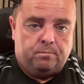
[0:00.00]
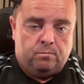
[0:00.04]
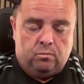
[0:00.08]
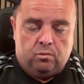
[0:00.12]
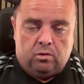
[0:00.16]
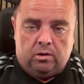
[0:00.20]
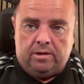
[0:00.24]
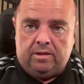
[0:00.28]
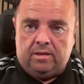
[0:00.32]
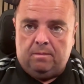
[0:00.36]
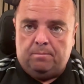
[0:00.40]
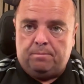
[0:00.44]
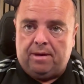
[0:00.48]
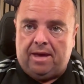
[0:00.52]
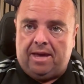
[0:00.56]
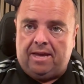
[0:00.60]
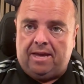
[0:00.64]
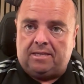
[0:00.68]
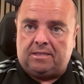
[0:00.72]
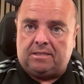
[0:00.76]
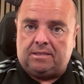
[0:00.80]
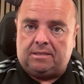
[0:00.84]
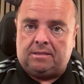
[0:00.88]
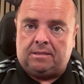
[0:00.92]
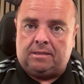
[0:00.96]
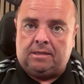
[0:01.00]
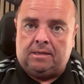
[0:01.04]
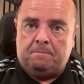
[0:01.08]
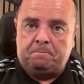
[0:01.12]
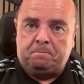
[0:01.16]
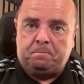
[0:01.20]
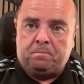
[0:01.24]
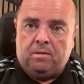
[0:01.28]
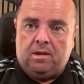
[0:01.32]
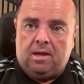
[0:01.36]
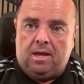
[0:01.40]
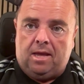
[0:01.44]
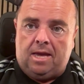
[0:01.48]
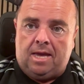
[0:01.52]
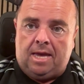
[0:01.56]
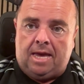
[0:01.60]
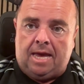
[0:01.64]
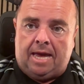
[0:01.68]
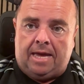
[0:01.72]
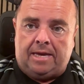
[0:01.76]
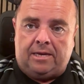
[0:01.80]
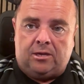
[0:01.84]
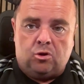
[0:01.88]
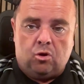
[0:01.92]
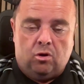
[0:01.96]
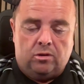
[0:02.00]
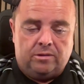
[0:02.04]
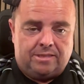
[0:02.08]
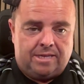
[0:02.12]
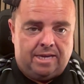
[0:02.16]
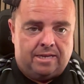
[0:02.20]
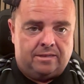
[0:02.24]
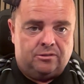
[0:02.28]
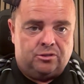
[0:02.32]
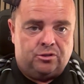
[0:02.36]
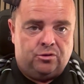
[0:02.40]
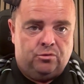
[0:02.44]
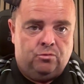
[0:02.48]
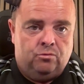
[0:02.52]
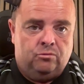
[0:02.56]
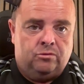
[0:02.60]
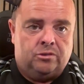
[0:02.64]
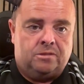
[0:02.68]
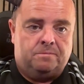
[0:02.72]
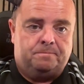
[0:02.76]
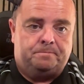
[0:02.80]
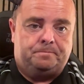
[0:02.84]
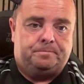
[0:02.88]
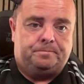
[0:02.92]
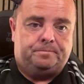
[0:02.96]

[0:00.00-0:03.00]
one of the best AI content tools